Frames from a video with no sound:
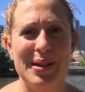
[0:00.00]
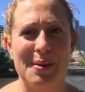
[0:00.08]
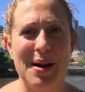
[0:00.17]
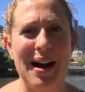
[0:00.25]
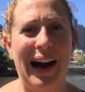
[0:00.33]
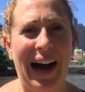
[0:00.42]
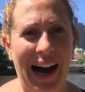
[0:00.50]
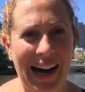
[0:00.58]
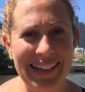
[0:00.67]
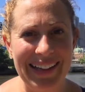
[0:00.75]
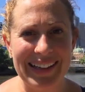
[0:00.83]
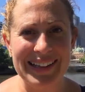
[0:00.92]
some
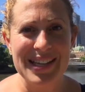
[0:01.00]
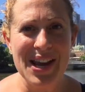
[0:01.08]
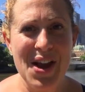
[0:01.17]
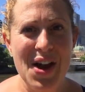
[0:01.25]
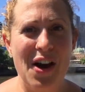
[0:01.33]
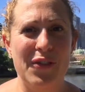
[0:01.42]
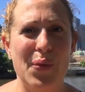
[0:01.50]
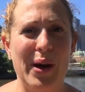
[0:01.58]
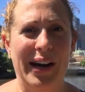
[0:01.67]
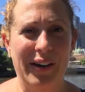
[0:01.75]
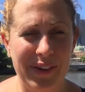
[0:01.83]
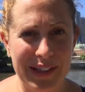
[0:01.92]
highlights of
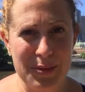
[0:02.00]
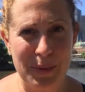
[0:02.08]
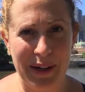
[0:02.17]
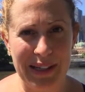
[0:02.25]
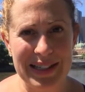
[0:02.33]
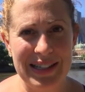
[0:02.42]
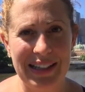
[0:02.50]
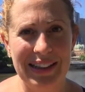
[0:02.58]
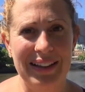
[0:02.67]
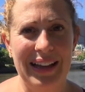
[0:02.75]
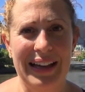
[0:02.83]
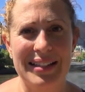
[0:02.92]
what I've experienced in
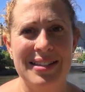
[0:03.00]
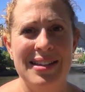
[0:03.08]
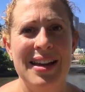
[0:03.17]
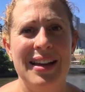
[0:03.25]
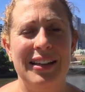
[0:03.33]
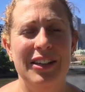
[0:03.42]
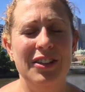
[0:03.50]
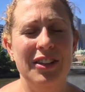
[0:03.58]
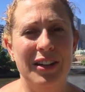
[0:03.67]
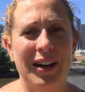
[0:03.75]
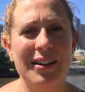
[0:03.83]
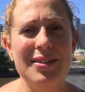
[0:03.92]
the last
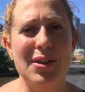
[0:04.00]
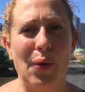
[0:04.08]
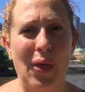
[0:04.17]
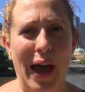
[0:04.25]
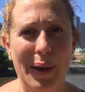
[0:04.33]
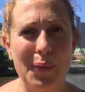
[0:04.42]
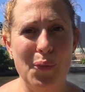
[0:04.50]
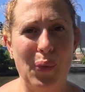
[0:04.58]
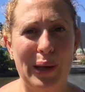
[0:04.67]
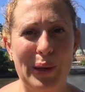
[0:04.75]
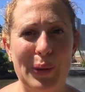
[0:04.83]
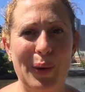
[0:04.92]
year so that
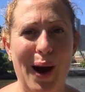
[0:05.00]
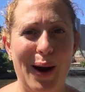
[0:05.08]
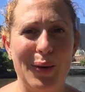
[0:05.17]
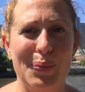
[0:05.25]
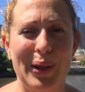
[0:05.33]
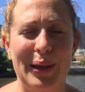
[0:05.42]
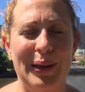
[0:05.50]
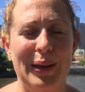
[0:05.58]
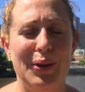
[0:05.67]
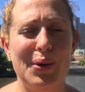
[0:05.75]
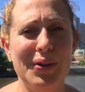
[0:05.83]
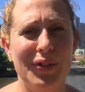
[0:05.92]
when you are
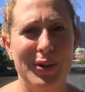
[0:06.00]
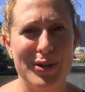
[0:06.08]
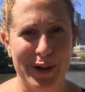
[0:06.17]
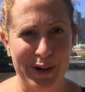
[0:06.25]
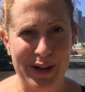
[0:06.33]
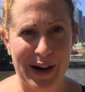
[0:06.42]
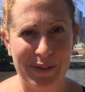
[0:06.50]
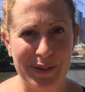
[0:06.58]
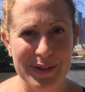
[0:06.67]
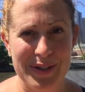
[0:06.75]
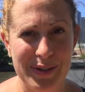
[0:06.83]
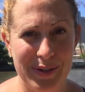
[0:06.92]
planning your future
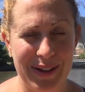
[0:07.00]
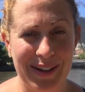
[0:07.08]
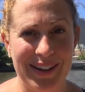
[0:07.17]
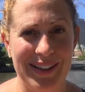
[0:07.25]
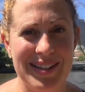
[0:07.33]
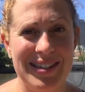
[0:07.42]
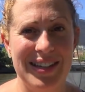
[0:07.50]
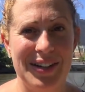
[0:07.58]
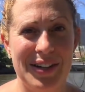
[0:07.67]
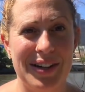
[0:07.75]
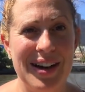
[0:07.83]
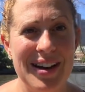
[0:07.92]
travels, you can
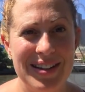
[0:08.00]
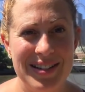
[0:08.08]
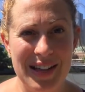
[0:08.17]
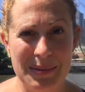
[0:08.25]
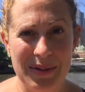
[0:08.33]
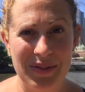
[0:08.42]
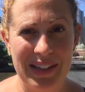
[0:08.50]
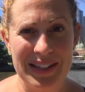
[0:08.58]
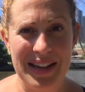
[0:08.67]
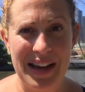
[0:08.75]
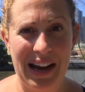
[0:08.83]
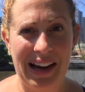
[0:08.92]
consider some of
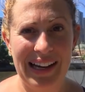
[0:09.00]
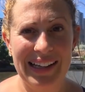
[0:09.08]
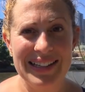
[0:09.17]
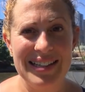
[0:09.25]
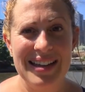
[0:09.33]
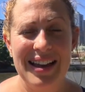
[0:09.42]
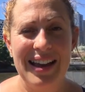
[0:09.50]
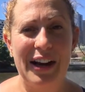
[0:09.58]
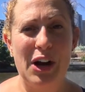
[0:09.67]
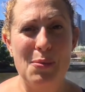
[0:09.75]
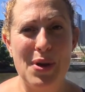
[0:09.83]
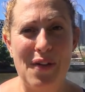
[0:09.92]
these areas.
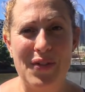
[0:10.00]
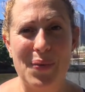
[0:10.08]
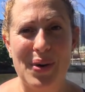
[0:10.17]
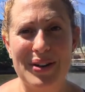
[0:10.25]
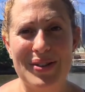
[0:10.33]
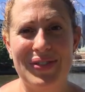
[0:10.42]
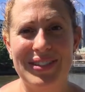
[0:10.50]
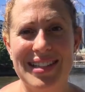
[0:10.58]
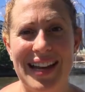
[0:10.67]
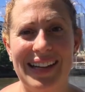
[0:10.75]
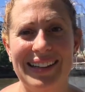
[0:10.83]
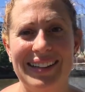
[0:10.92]
I hope you have a wonderful
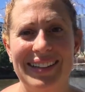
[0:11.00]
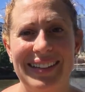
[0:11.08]
day.